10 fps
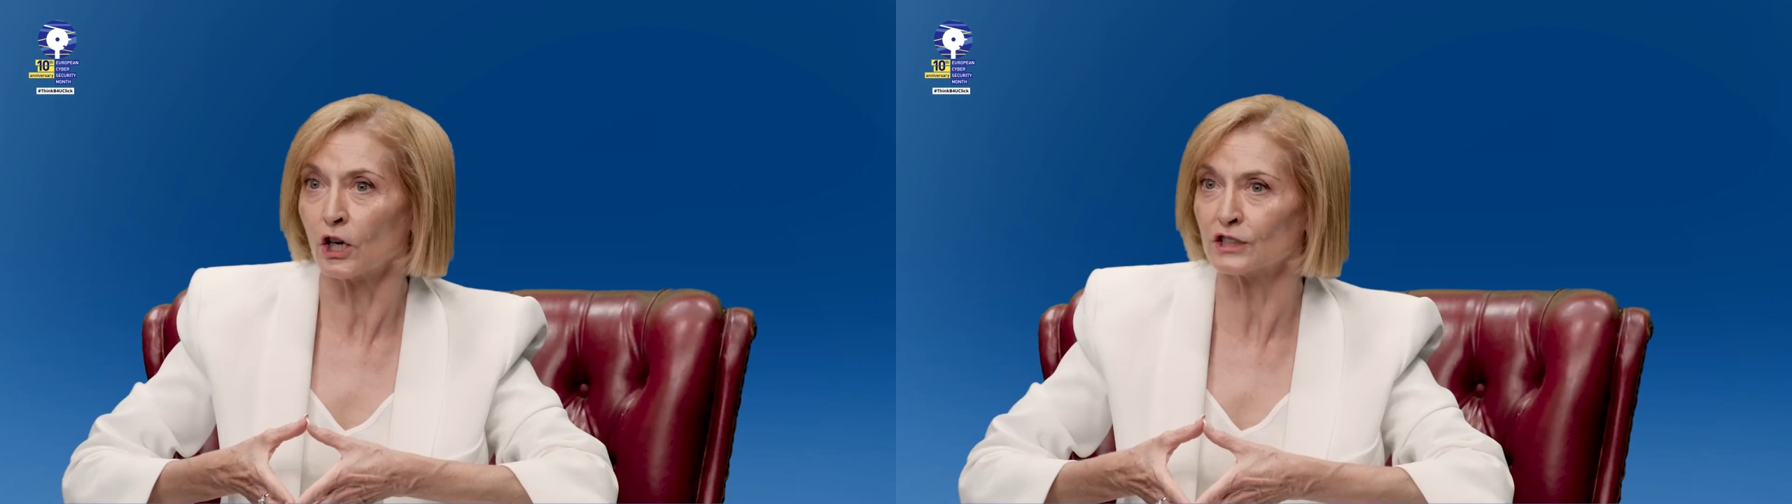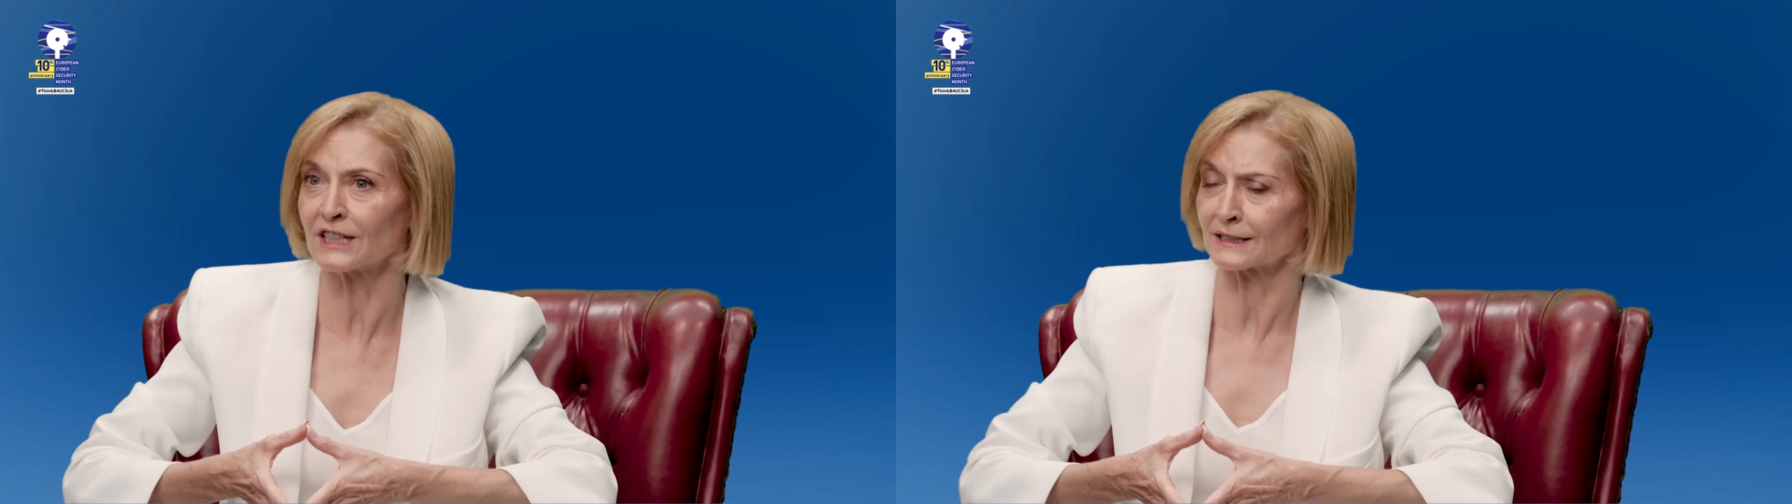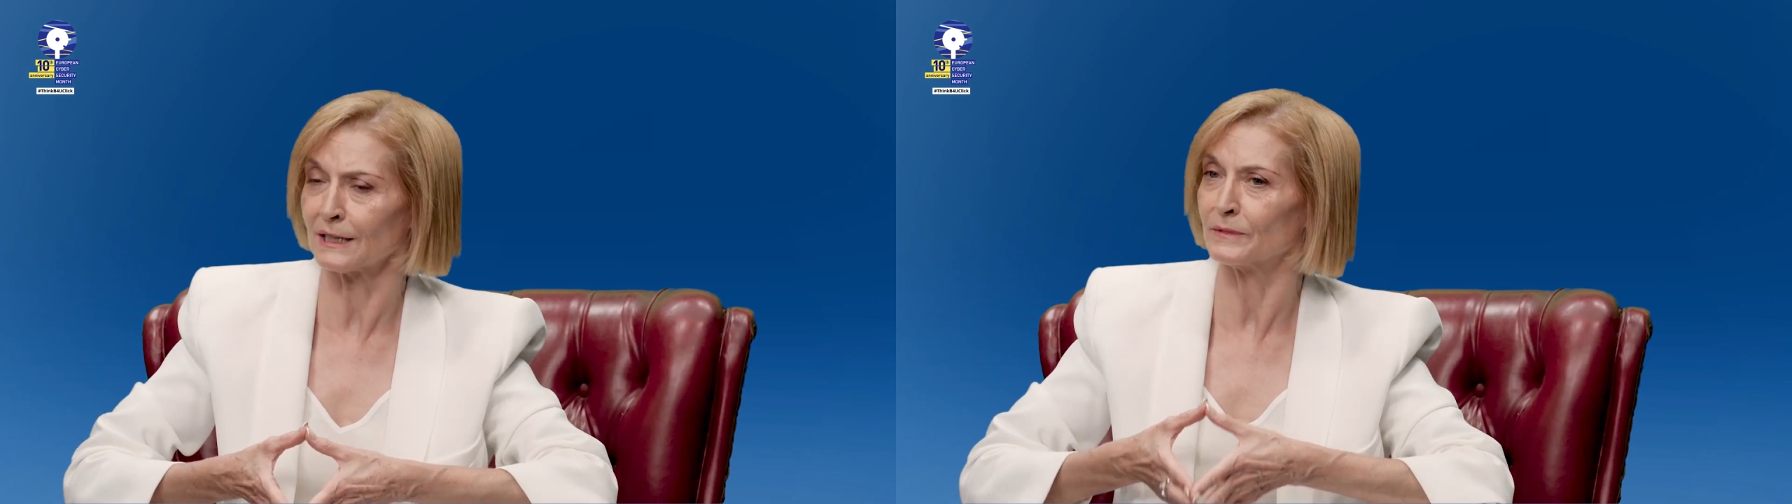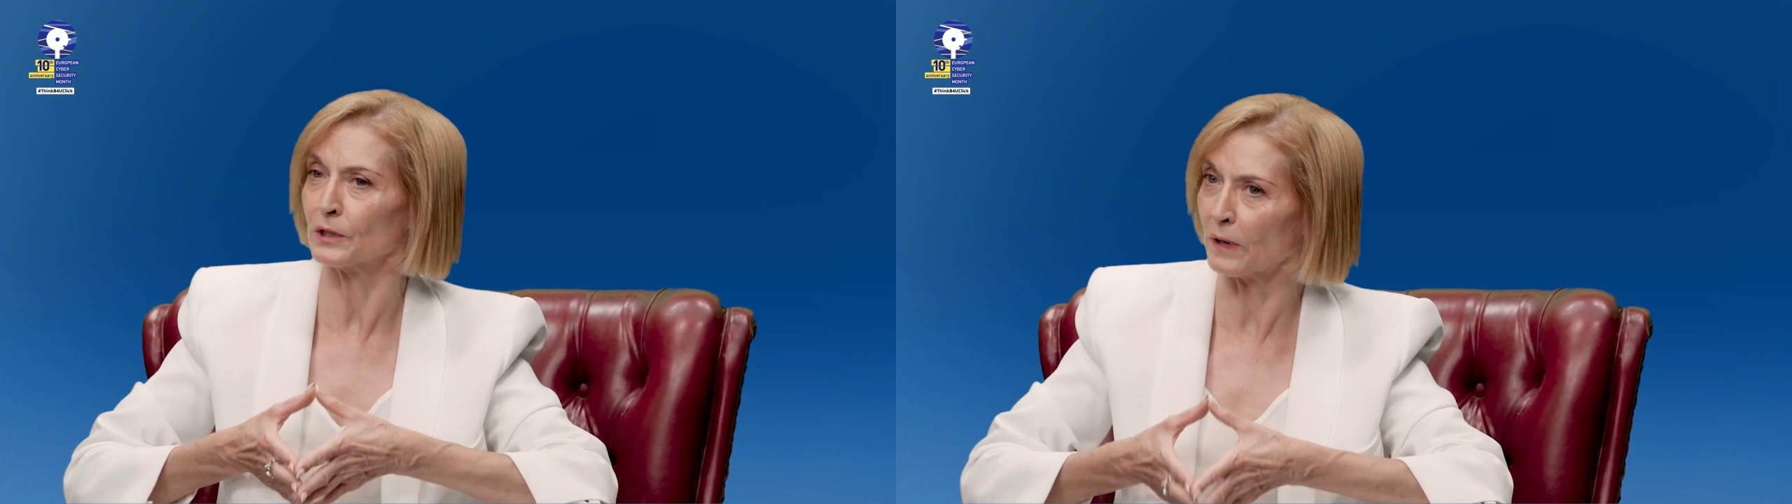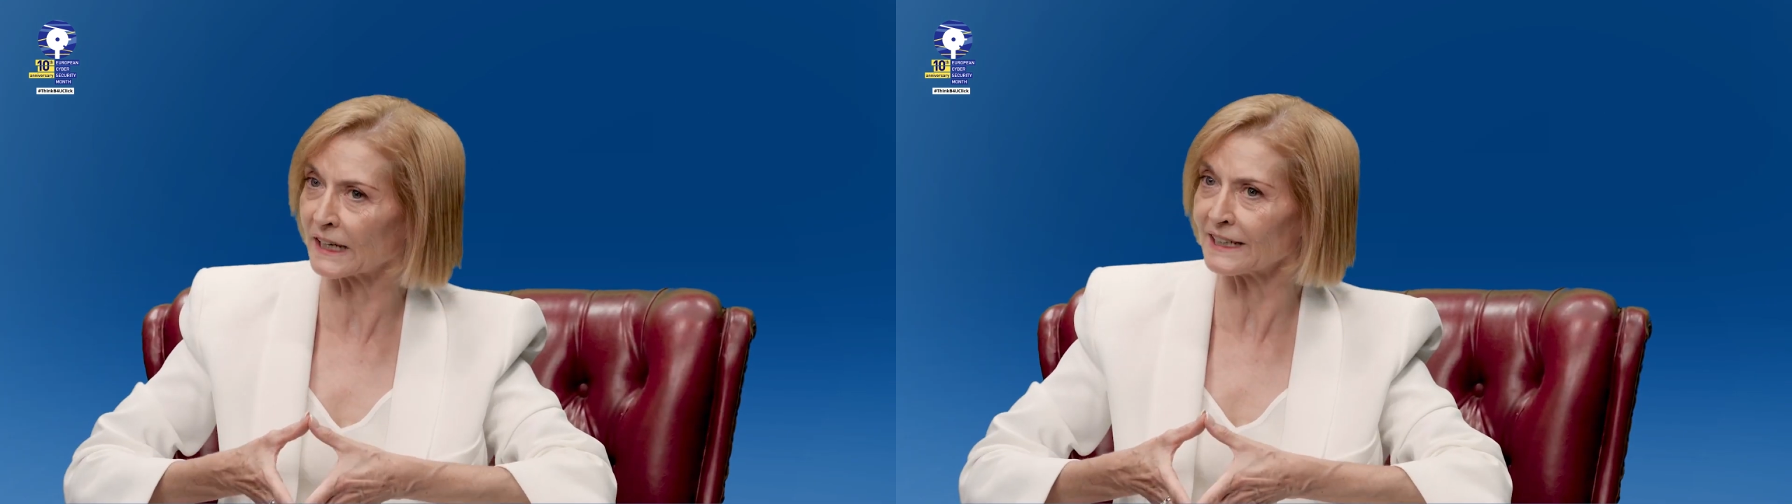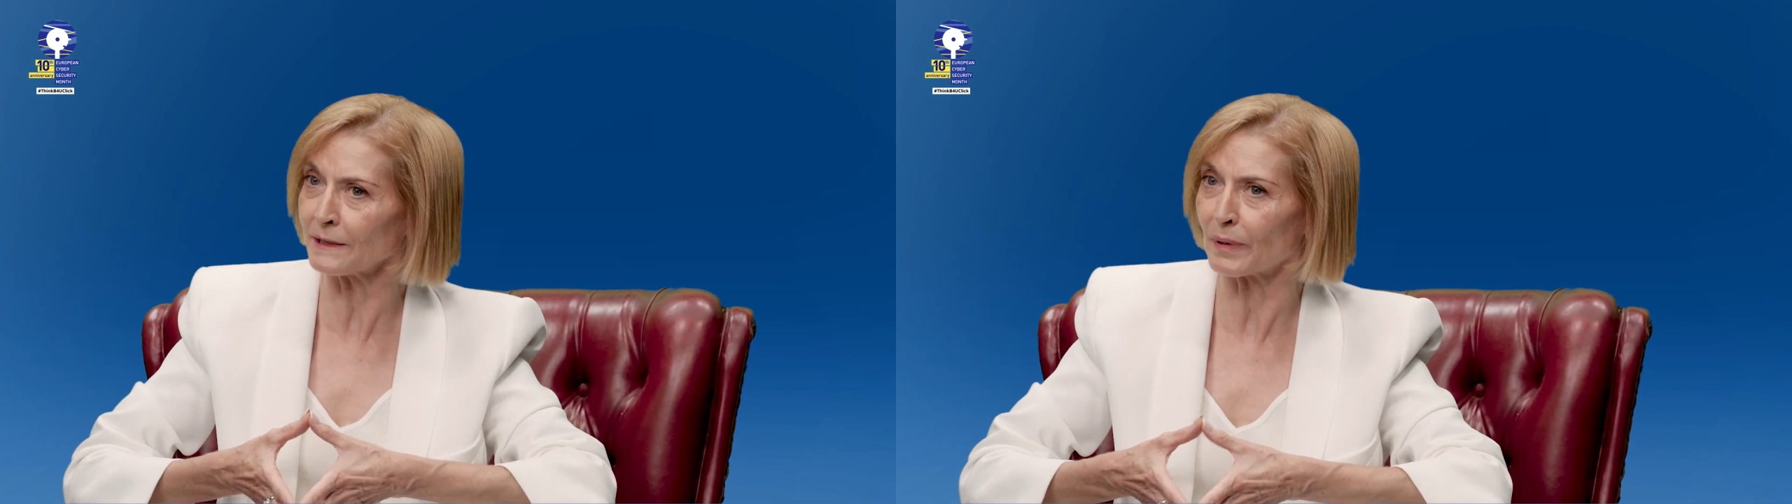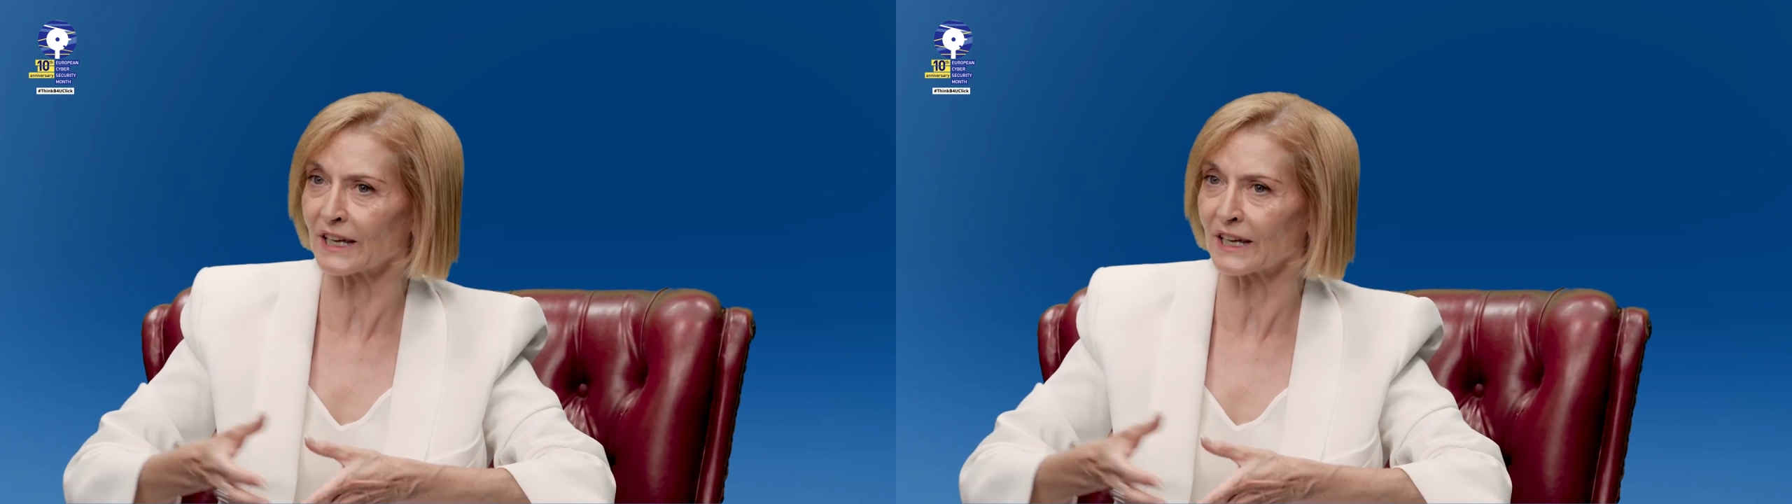contact them directly by